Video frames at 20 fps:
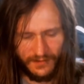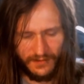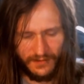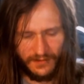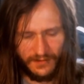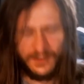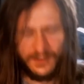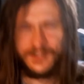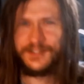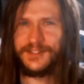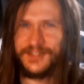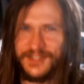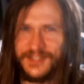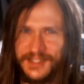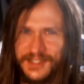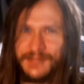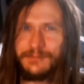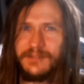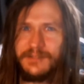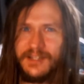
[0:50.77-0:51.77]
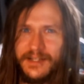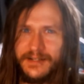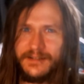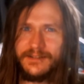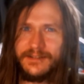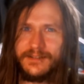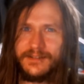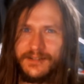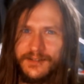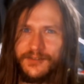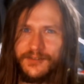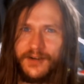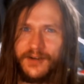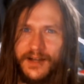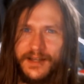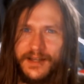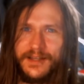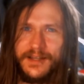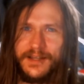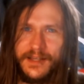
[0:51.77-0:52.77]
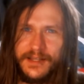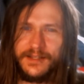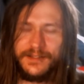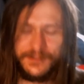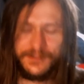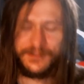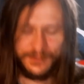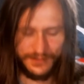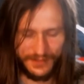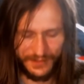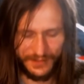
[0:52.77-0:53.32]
it just seemed like the right day to do this